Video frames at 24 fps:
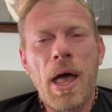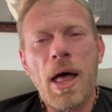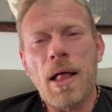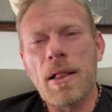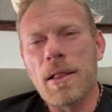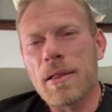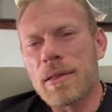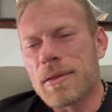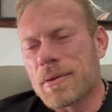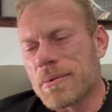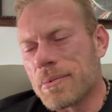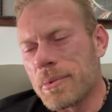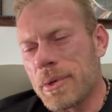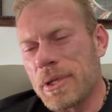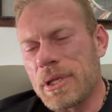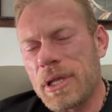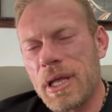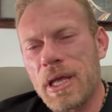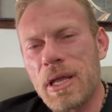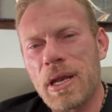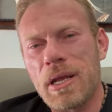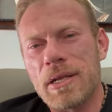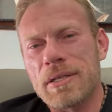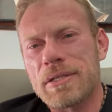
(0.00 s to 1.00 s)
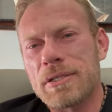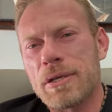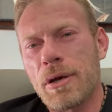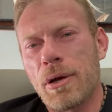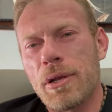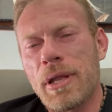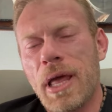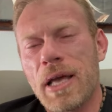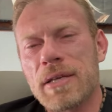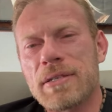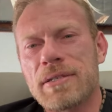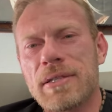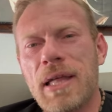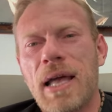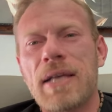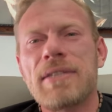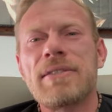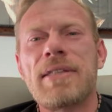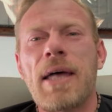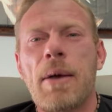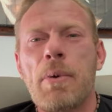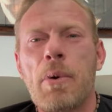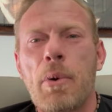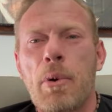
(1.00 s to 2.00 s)
but anyway, we did it. So next time
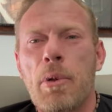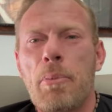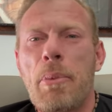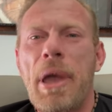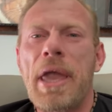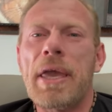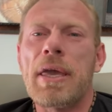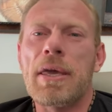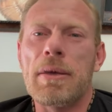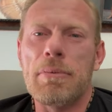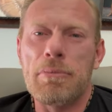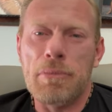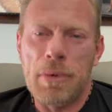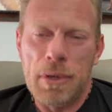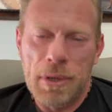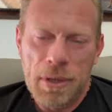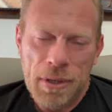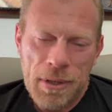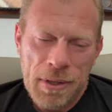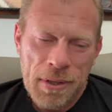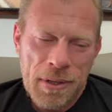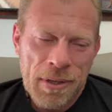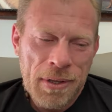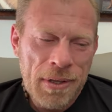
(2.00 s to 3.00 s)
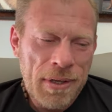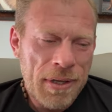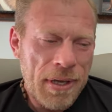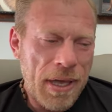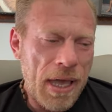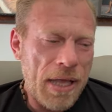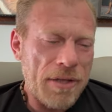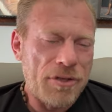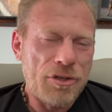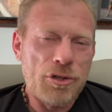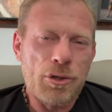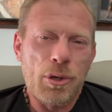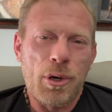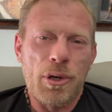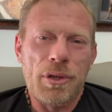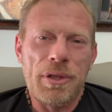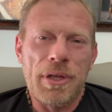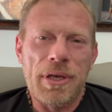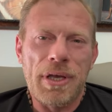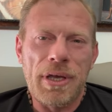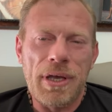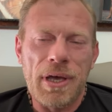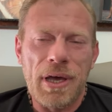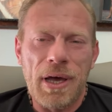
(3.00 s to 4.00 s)
we'll make him get you right on
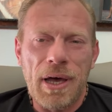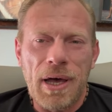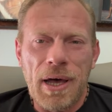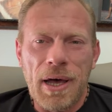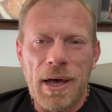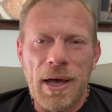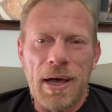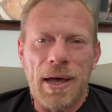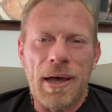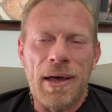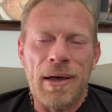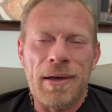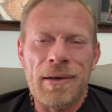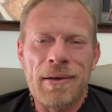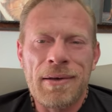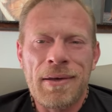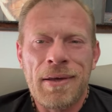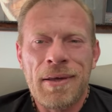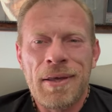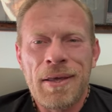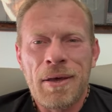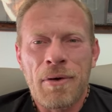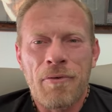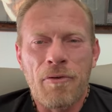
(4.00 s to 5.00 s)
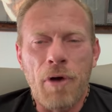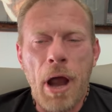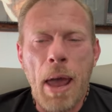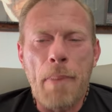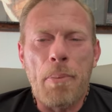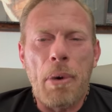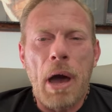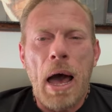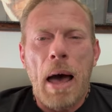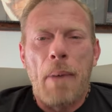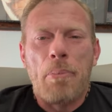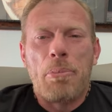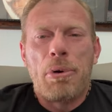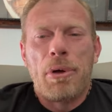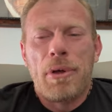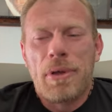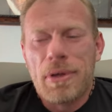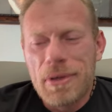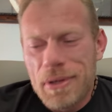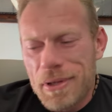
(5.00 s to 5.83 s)
the wrap up.